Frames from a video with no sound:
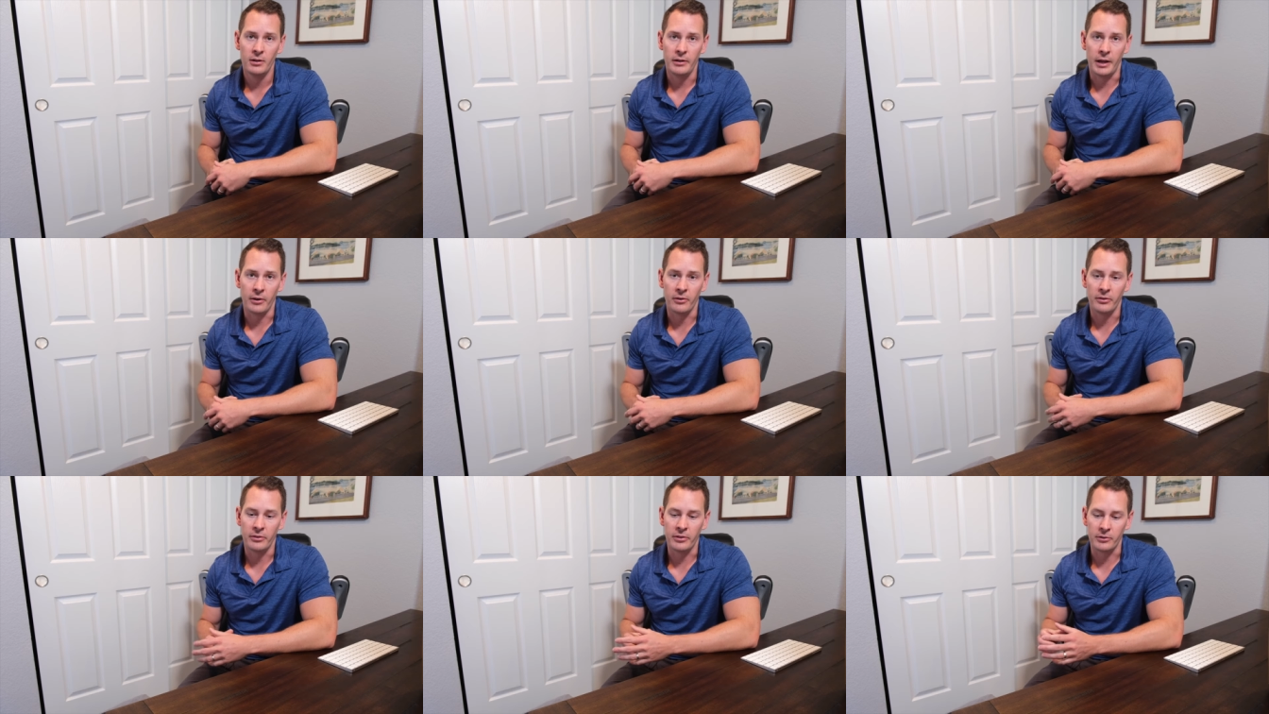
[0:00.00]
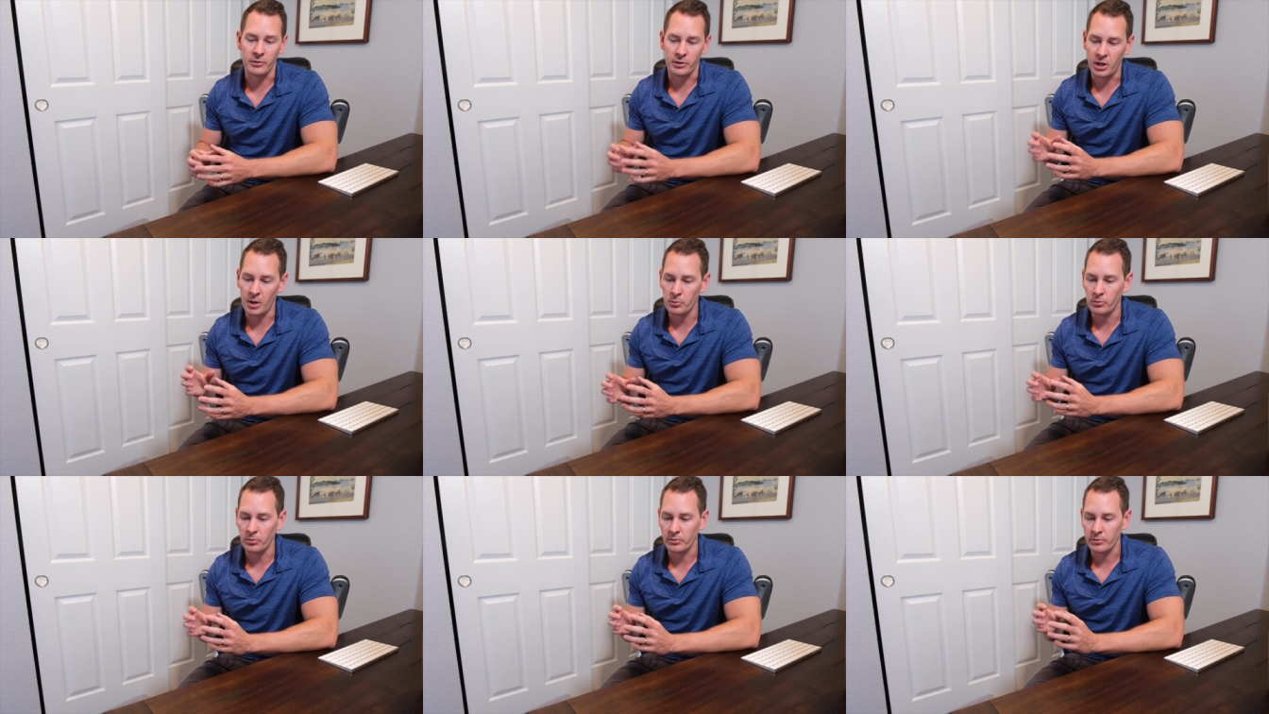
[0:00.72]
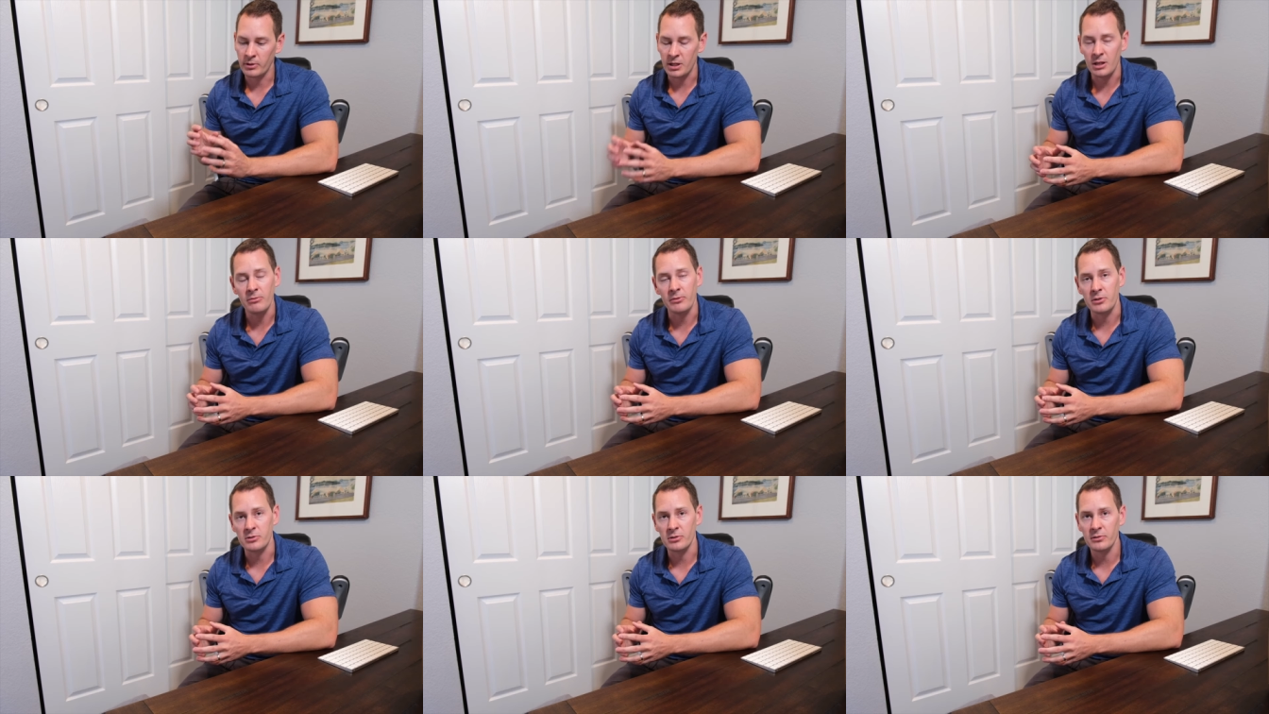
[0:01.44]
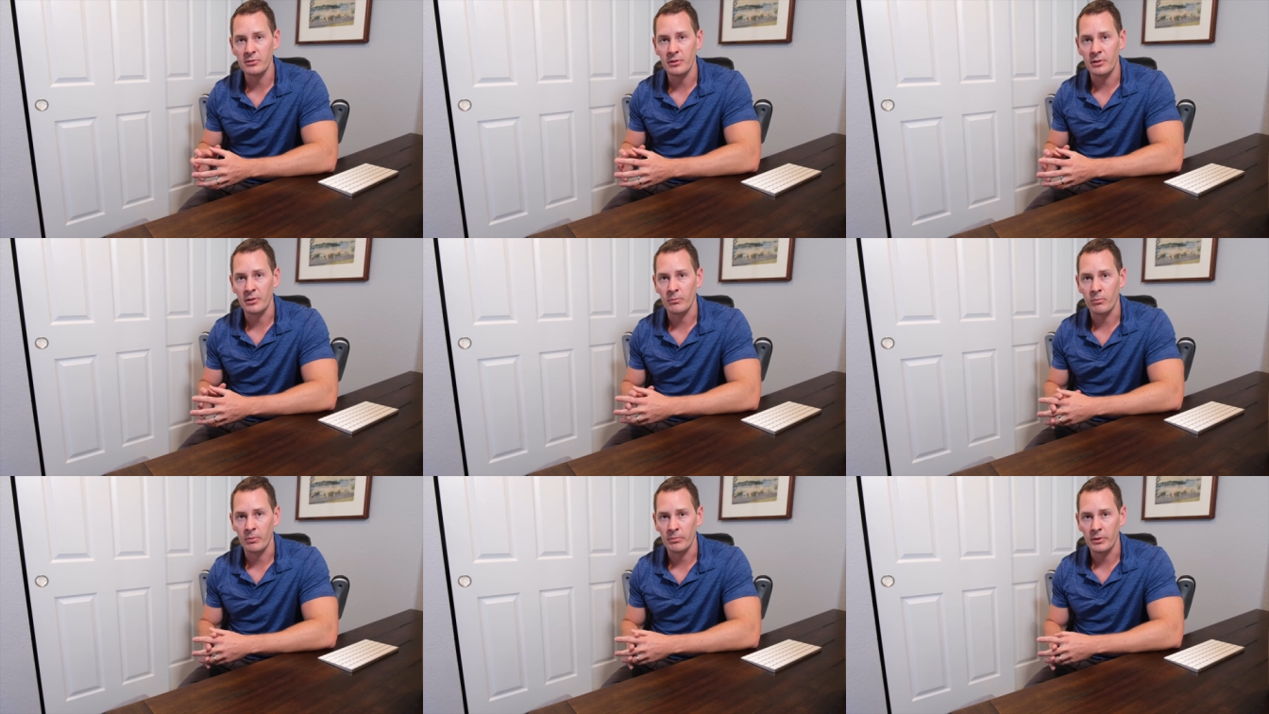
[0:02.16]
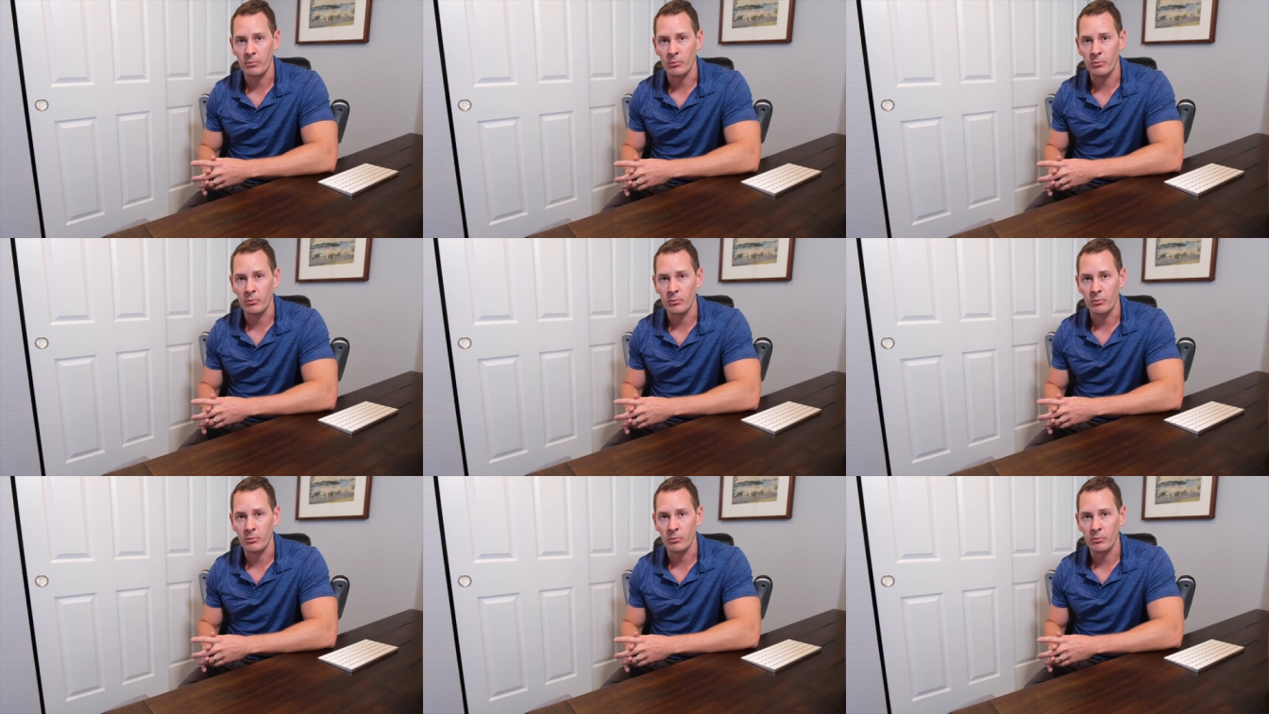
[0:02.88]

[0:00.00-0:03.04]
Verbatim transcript: Now, there's a couple key features that